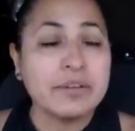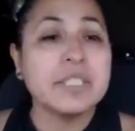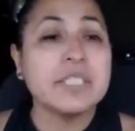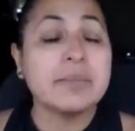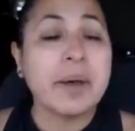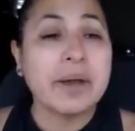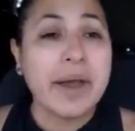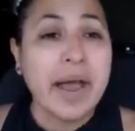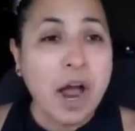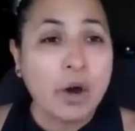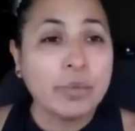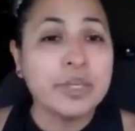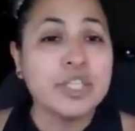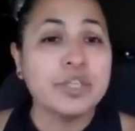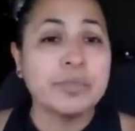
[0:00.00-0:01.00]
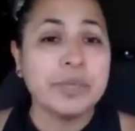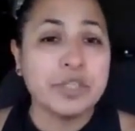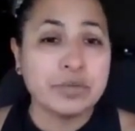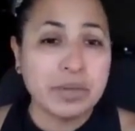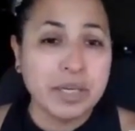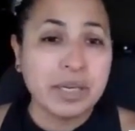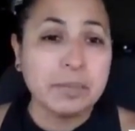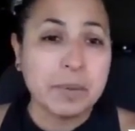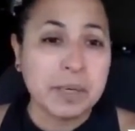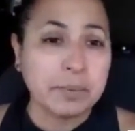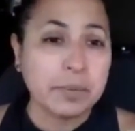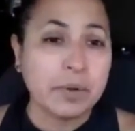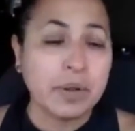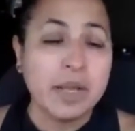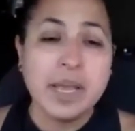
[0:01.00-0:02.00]
and it's about how we should be treating
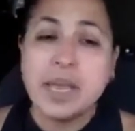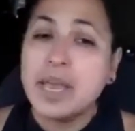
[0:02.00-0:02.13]
people.